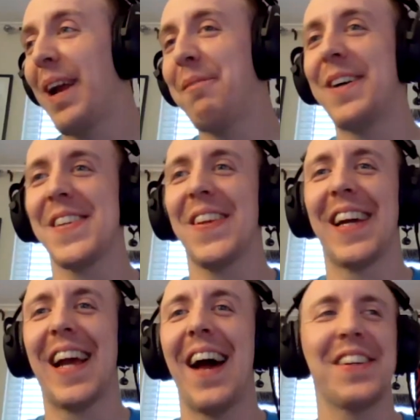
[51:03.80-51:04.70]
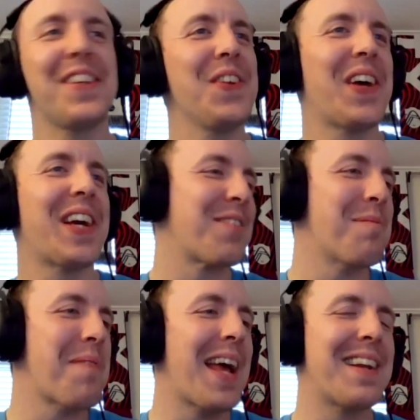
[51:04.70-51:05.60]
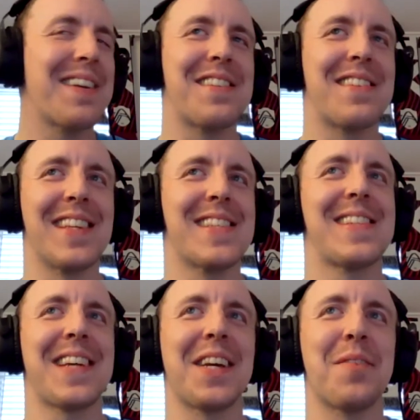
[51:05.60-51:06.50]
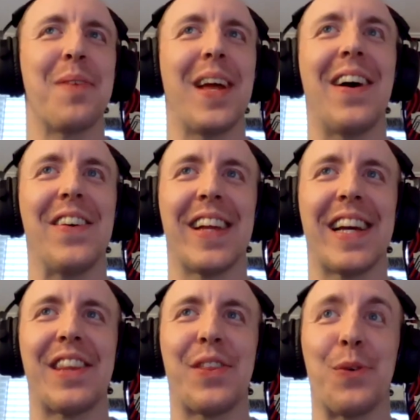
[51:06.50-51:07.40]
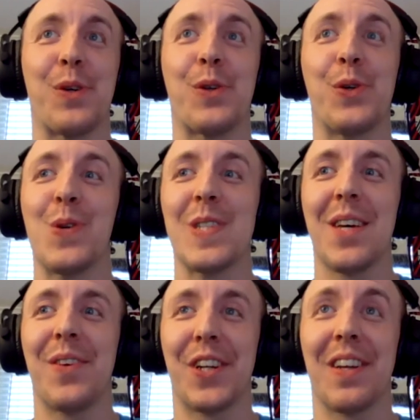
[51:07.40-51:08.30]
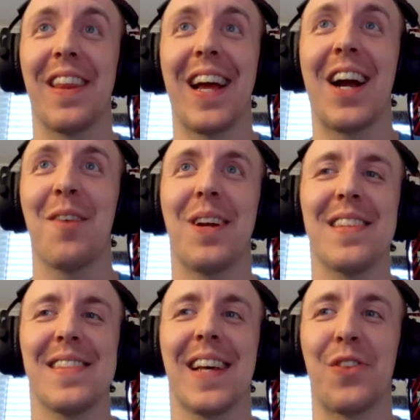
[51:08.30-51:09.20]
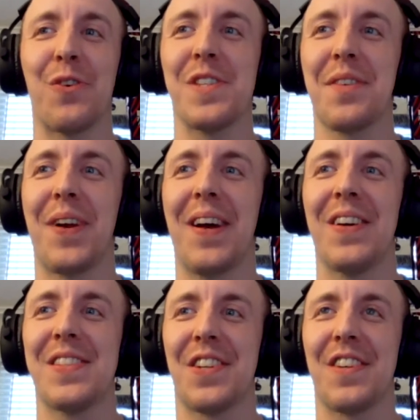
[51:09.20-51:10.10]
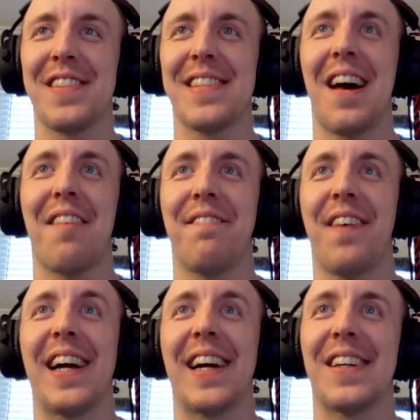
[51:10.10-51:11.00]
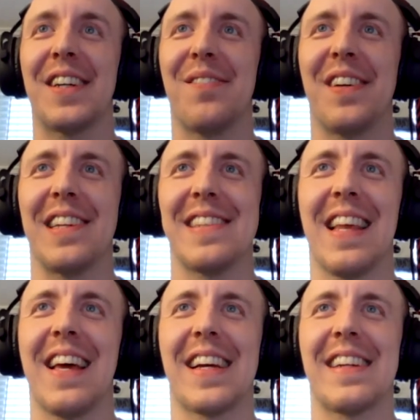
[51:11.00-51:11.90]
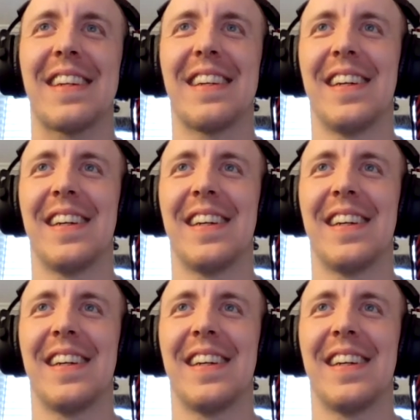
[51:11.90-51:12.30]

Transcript: but I'm also like, how do you like manage this team now? Like through some, you're there, but it's like through someone else. You're just not fired, but it's like,